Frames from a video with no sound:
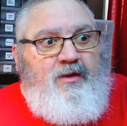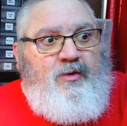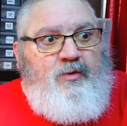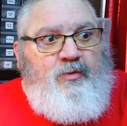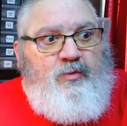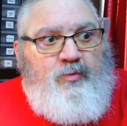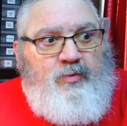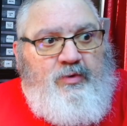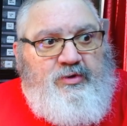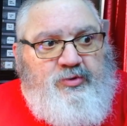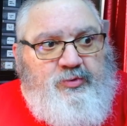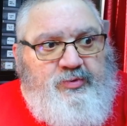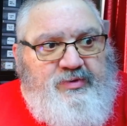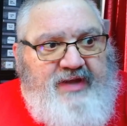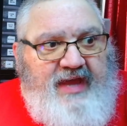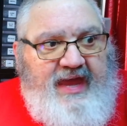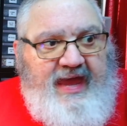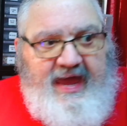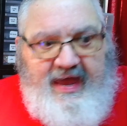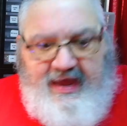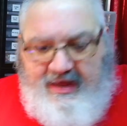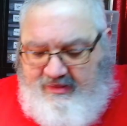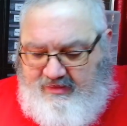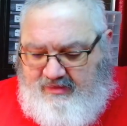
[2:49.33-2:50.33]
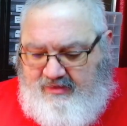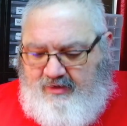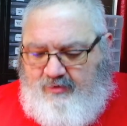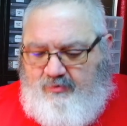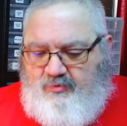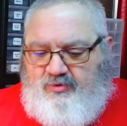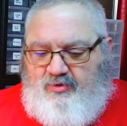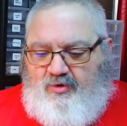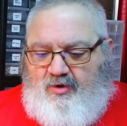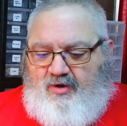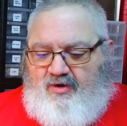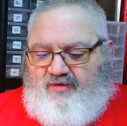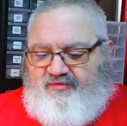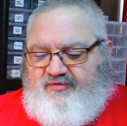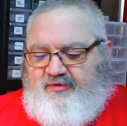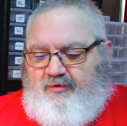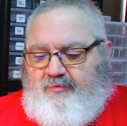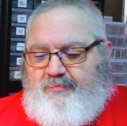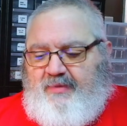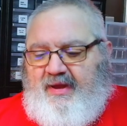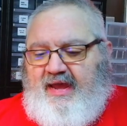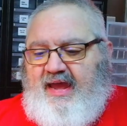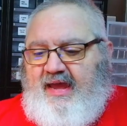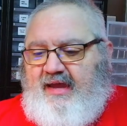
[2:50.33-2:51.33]
which was a hat that was
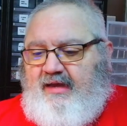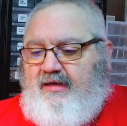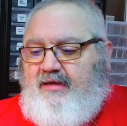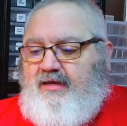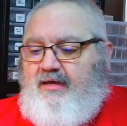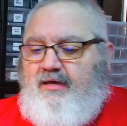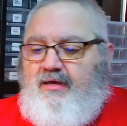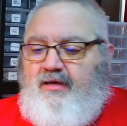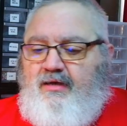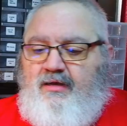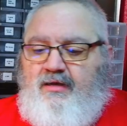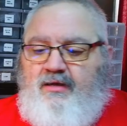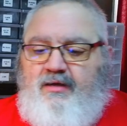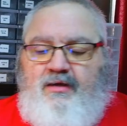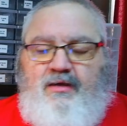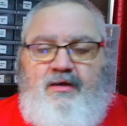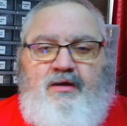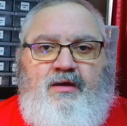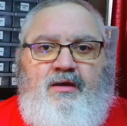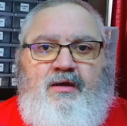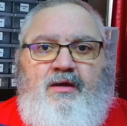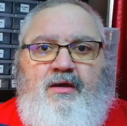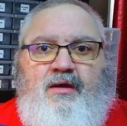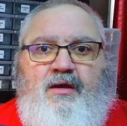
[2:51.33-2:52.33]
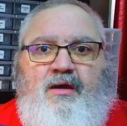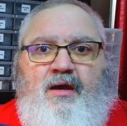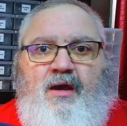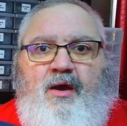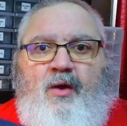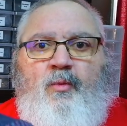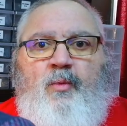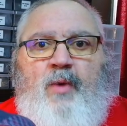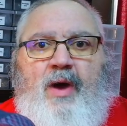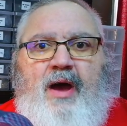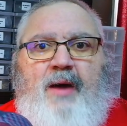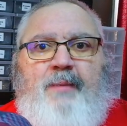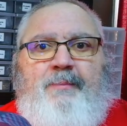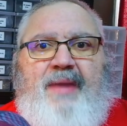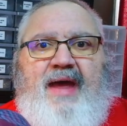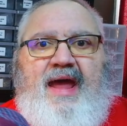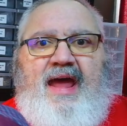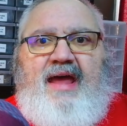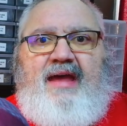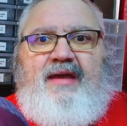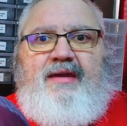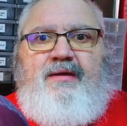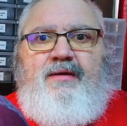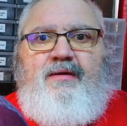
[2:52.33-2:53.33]
offered back a while
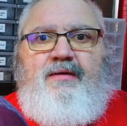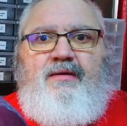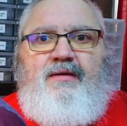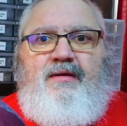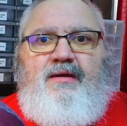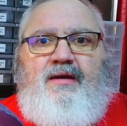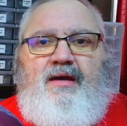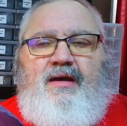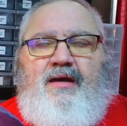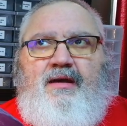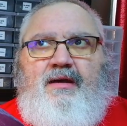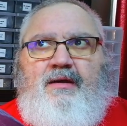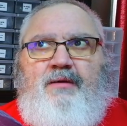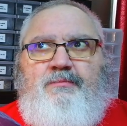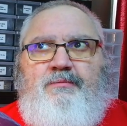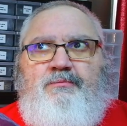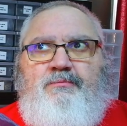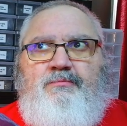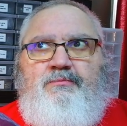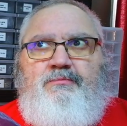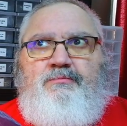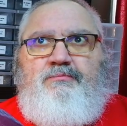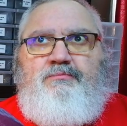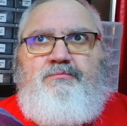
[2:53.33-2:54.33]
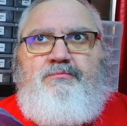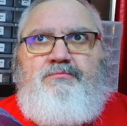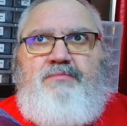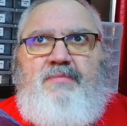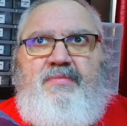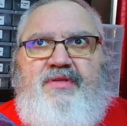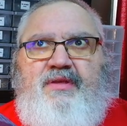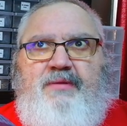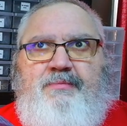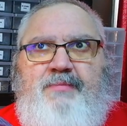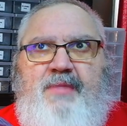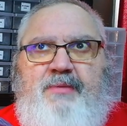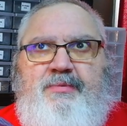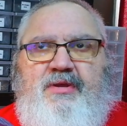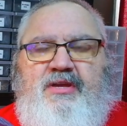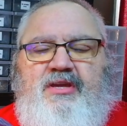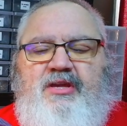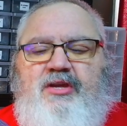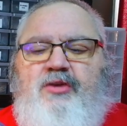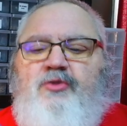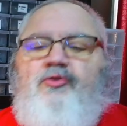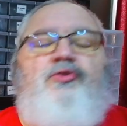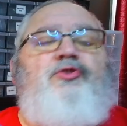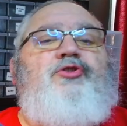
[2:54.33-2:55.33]
back, I think maybe a
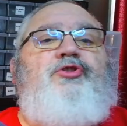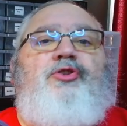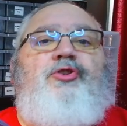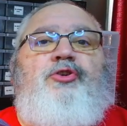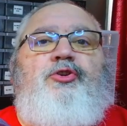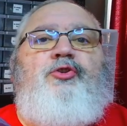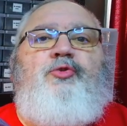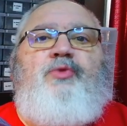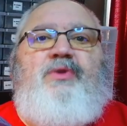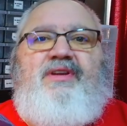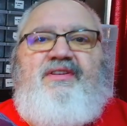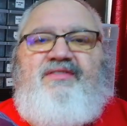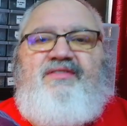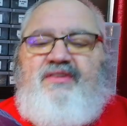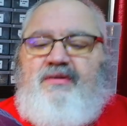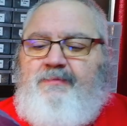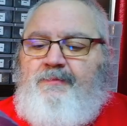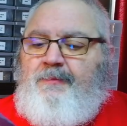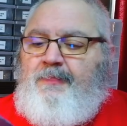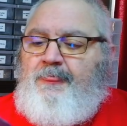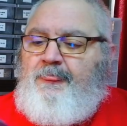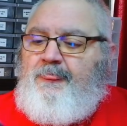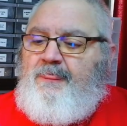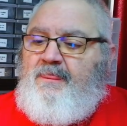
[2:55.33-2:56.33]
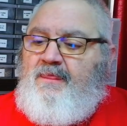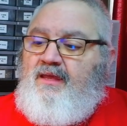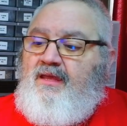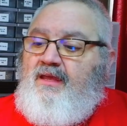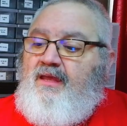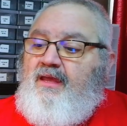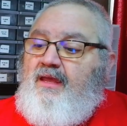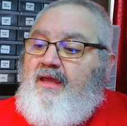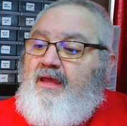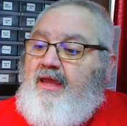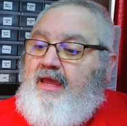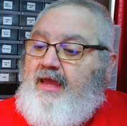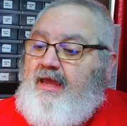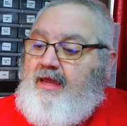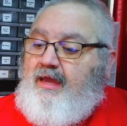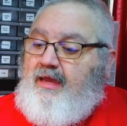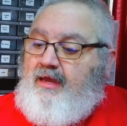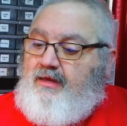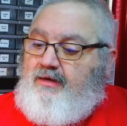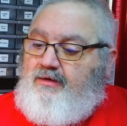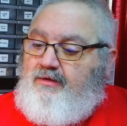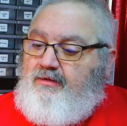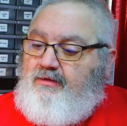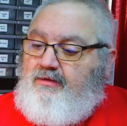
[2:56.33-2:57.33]
year or two even.
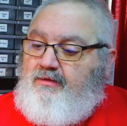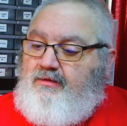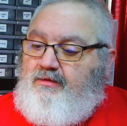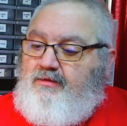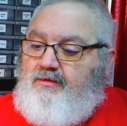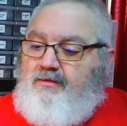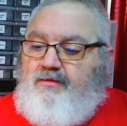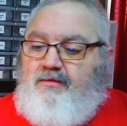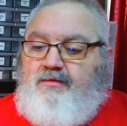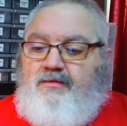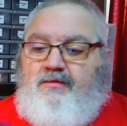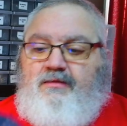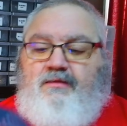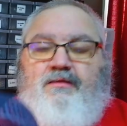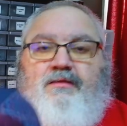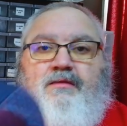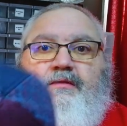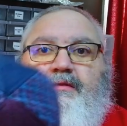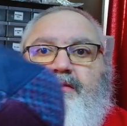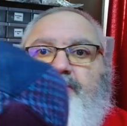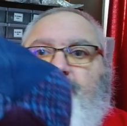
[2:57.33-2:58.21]
And the